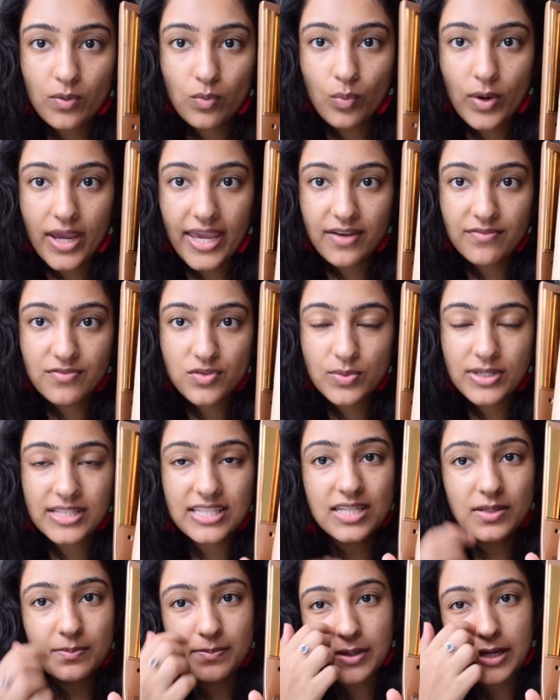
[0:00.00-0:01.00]
waves with
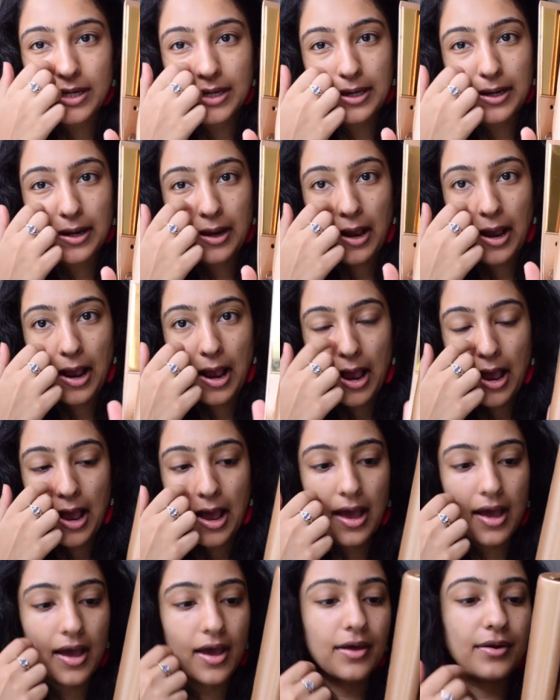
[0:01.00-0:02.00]
it, but
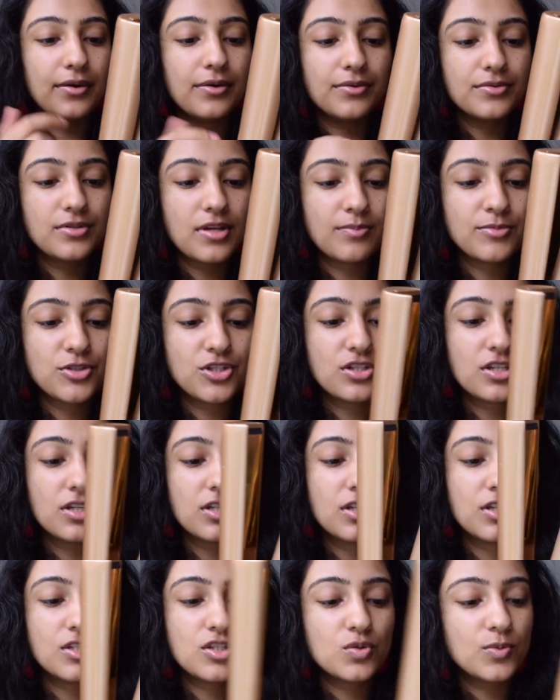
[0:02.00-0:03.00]
I don't know. So I'm just
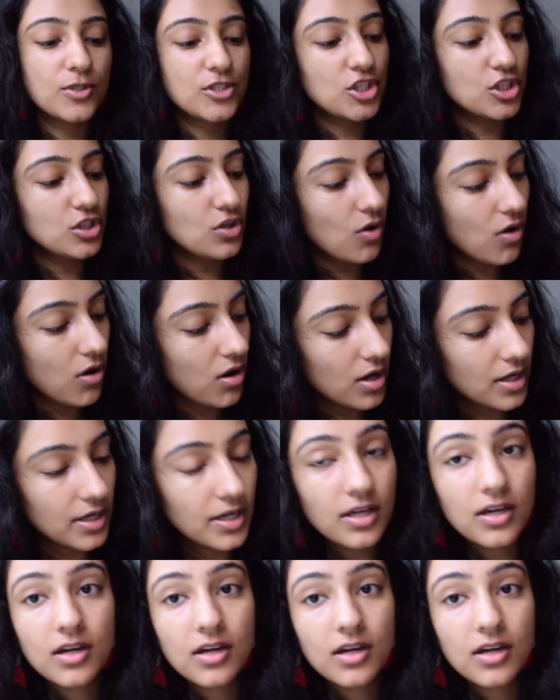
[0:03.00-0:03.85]
gonna switch it on.